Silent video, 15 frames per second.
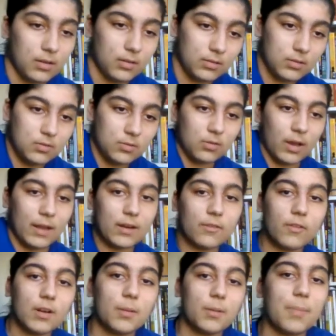you kind of
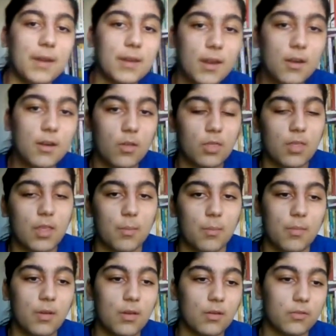are dependent on them
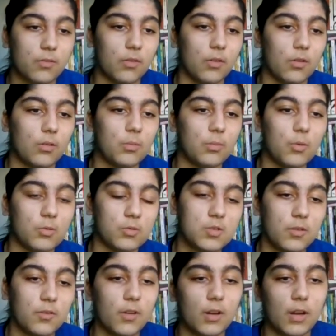for most of
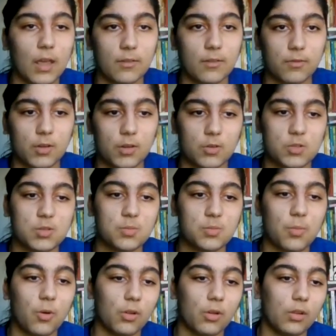your life when you're
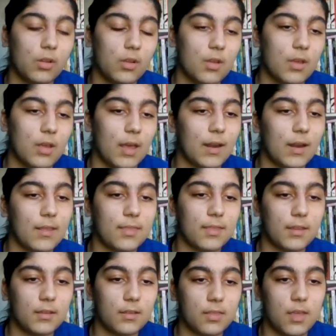small. And I
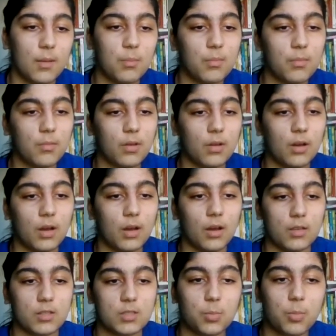think them
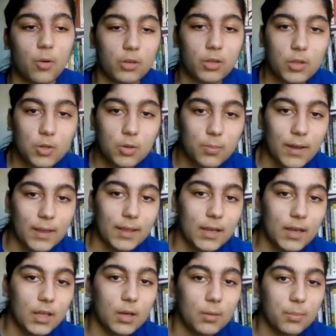supporting you by
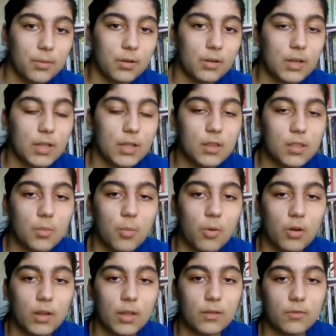getting up early in the
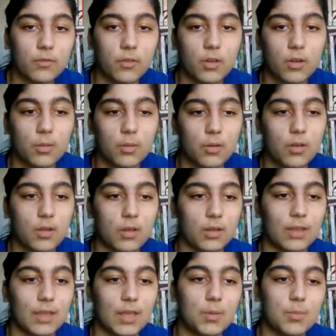morning for your
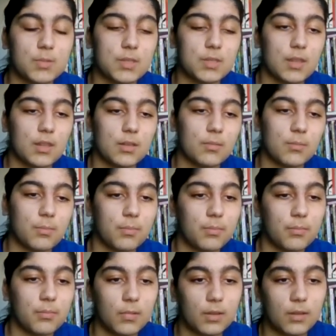games and
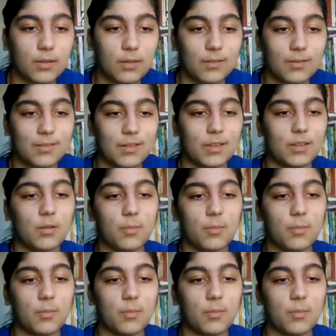then